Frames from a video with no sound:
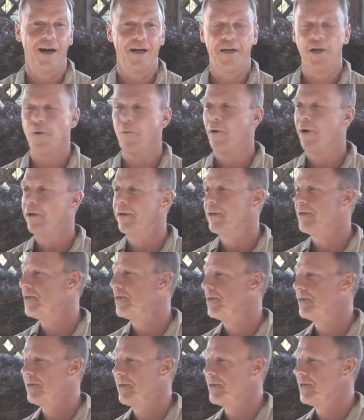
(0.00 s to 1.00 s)
Get one that
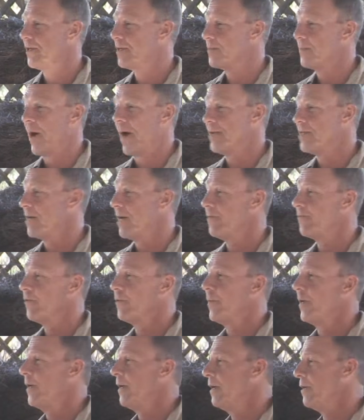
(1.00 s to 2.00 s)
says Bonsai
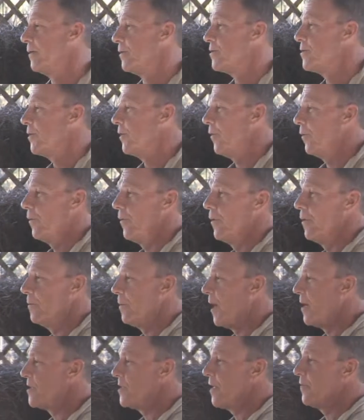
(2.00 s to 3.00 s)
for Beginners, or
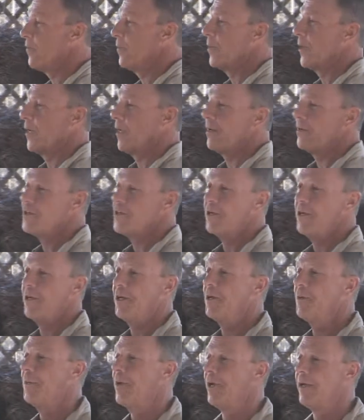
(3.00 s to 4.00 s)
Bonsai for Beginners and the
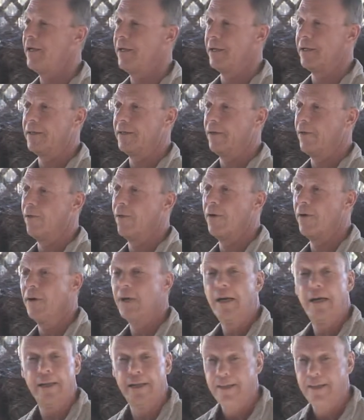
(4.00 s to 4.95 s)
Intermediate, or